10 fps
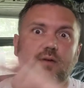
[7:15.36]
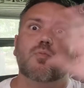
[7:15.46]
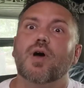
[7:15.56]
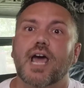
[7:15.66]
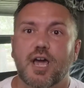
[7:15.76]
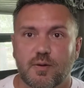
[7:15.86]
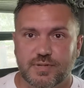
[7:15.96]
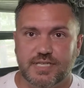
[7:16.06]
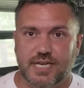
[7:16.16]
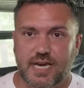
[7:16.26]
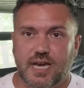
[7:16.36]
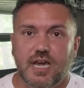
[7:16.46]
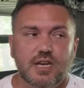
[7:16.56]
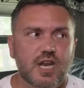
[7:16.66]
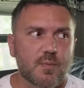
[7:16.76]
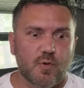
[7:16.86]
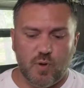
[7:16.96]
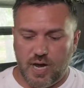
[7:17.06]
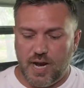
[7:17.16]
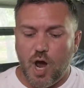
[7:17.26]
and what I hope to see. Number
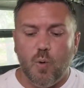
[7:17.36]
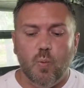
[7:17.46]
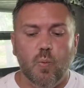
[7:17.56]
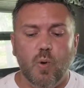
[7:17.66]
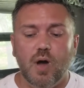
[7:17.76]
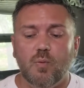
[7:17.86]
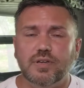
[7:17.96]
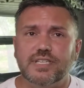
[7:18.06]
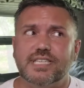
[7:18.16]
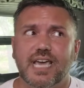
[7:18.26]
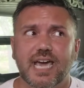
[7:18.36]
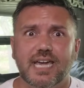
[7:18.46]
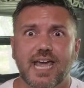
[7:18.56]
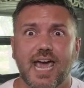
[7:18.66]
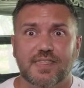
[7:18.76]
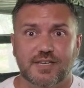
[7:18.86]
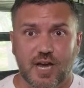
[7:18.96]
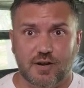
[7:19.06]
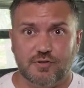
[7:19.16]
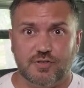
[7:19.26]
one, what was said at the
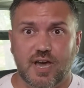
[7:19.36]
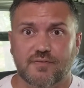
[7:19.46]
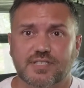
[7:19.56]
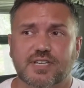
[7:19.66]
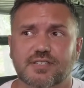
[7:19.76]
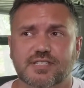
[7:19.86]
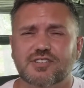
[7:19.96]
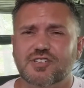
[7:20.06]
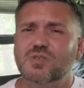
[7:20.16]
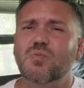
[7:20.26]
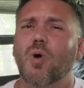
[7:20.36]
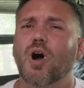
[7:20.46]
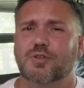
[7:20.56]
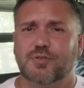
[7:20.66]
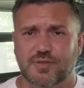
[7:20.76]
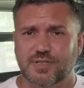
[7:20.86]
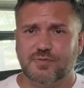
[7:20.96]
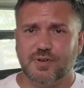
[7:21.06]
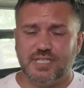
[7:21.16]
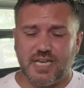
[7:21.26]
doctor's office? Because let's just walk through
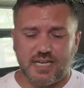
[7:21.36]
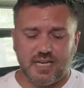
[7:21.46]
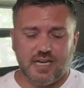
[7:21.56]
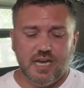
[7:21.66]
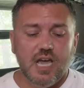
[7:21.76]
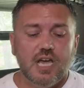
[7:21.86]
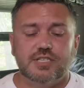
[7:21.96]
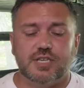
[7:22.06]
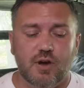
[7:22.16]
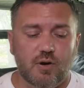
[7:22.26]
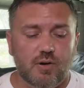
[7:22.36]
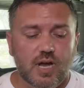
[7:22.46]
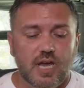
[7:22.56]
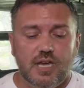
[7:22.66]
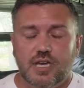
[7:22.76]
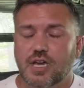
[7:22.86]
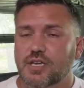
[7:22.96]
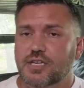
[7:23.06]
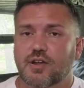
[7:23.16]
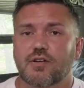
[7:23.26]
this for a second. So,
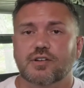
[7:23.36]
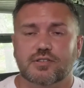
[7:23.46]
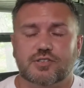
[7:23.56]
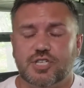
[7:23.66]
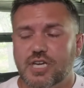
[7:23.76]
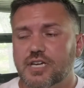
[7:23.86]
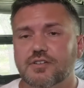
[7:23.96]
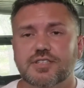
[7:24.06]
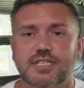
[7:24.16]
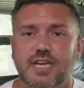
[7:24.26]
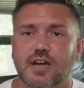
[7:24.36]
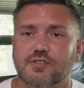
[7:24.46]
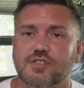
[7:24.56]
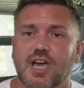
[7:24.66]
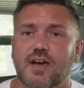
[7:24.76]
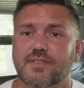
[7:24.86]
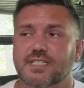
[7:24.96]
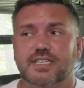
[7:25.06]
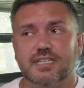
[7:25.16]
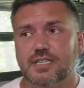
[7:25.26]
uh, you know, uh, she goes to the doctor's
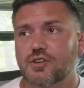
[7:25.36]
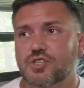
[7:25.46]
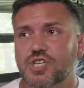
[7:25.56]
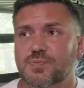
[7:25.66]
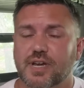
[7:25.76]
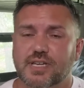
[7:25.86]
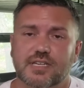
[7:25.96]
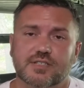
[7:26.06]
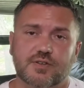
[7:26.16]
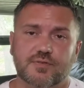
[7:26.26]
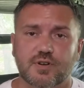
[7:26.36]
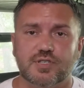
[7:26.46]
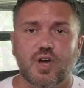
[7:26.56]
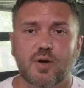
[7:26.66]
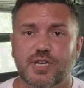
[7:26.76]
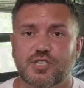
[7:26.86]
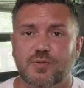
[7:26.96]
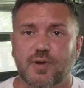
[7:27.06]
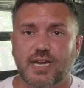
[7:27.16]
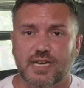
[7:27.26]
office, doesn't know she's pregnant. It's her first
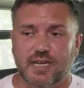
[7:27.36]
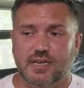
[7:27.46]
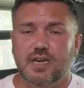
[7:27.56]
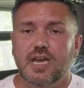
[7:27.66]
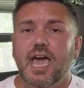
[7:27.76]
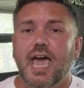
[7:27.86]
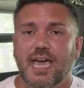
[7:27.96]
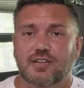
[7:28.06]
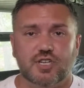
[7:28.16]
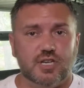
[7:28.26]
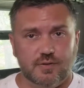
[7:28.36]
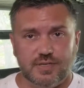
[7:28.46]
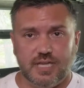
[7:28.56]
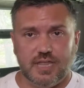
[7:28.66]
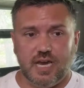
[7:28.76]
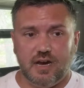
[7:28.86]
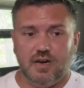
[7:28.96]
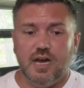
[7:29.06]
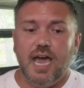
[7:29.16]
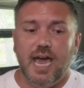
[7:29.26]
OBGYN, and she goes in
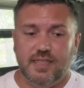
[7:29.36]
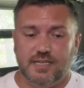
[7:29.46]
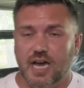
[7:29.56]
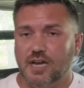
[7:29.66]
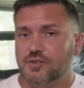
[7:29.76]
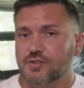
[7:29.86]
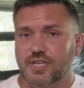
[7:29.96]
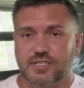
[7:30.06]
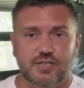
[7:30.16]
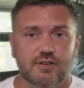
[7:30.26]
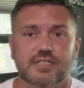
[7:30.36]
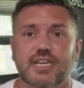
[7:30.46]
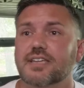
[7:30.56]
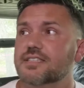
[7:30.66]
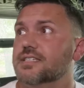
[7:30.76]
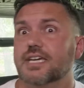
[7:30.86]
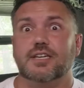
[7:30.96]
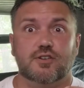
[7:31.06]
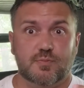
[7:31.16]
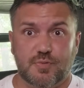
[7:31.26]
there, and the doctor does a urine test and is
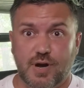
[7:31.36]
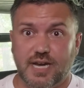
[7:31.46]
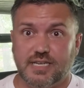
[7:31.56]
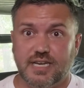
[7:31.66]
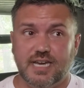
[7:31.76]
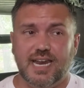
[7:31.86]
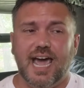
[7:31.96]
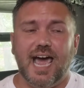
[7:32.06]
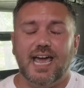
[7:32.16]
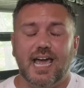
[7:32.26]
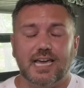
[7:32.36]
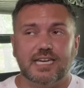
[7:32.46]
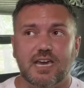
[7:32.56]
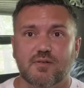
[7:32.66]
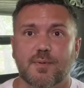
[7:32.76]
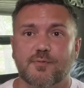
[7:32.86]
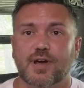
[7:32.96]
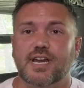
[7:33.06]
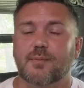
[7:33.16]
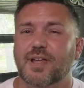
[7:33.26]
like, You're pregnant. And I, I can't remember
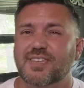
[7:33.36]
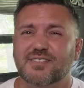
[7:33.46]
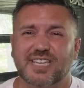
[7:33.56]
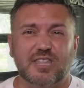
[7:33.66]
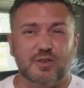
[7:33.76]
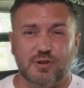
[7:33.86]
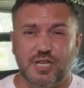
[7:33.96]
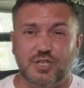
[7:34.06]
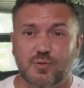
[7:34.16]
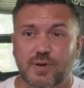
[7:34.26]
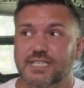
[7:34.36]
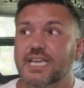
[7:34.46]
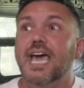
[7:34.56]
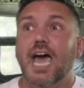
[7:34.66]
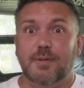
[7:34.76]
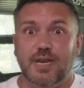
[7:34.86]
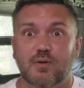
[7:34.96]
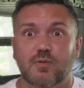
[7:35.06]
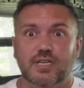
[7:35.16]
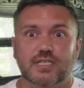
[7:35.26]
right now, but I think it was like 32 weeks. I mean,
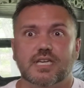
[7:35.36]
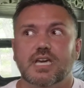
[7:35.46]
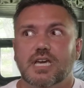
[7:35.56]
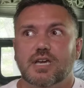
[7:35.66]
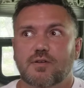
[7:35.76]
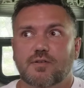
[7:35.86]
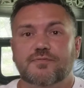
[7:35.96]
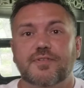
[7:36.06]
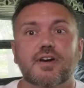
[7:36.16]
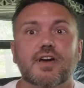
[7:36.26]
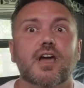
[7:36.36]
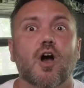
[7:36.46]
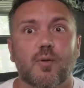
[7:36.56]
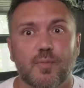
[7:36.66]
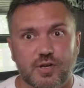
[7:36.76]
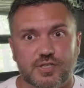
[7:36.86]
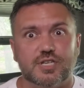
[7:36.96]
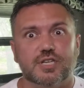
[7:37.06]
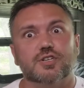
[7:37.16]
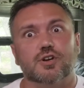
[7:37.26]
it was very
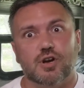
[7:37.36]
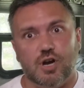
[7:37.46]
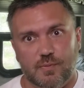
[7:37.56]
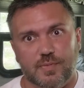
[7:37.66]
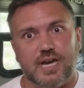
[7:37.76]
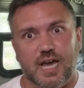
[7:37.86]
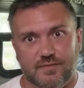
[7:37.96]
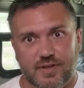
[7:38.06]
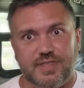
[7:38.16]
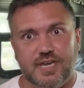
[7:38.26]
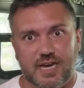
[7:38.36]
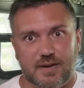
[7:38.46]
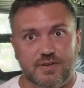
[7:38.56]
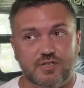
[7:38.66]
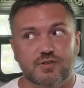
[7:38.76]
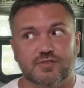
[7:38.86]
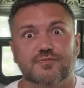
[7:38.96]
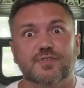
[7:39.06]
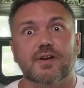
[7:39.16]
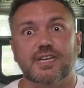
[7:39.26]
almost to term kind of a thing. I mean, she
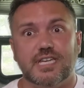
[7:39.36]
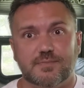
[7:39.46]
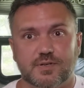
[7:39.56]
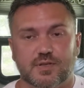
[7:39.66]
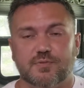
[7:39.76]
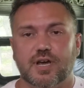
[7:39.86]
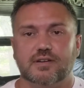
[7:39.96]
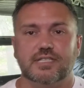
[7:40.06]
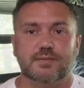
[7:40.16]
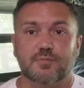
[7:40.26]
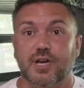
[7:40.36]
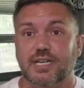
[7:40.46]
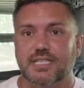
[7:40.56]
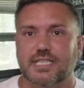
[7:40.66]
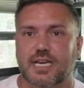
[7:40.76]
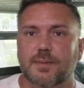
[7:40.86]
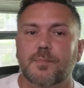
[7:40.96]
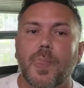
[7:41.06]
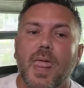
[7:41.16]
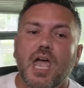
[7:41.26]
was very deep into the pregnant, pregnancy.